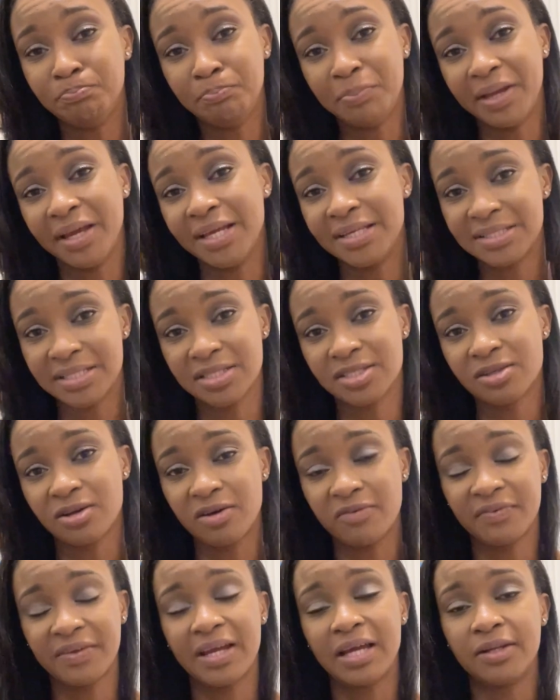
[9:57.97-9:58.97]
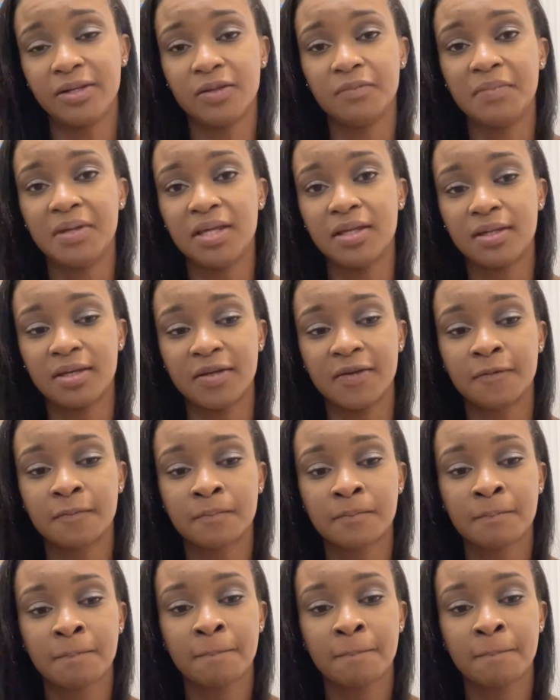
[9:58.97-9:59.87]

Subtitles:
basics of candle making.